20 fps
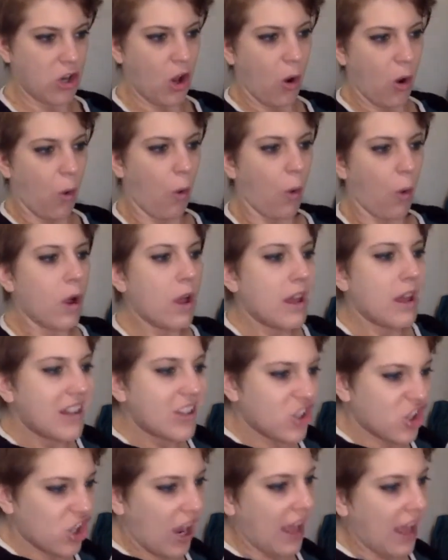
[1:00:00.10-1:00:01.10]
no
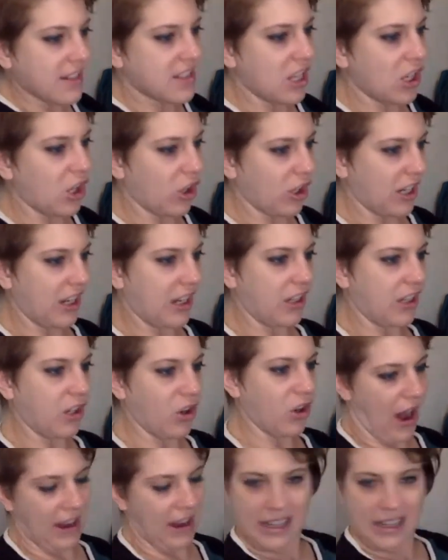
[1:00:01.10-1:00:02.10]
chance that you're
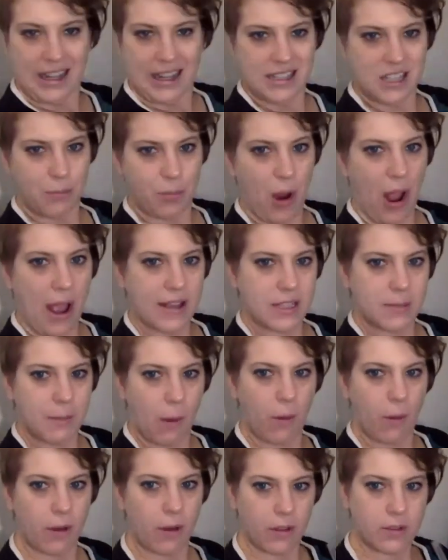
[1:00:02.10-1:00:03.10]
not gonna get surprised by
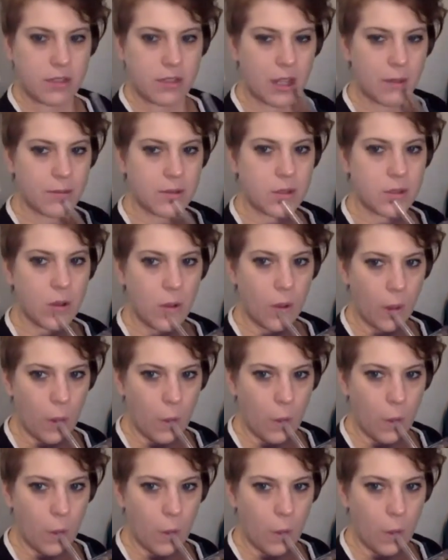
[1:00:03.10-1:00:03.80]
one of those teams.